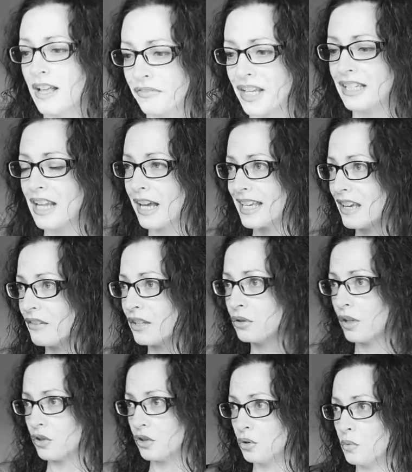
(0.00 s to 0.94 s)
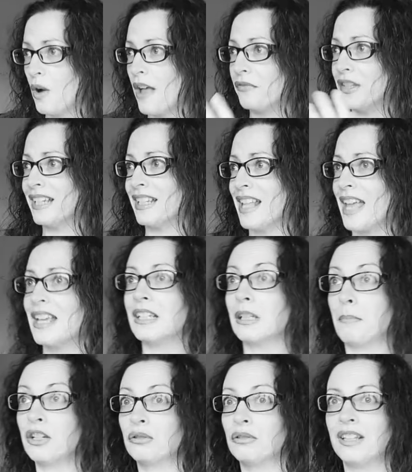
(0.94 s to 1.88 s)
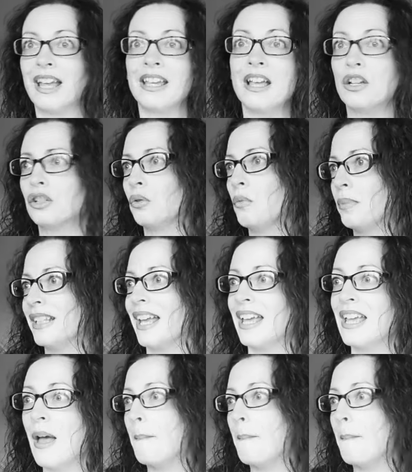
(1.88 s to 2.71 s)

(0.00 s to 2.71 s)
this give it you this day special day super day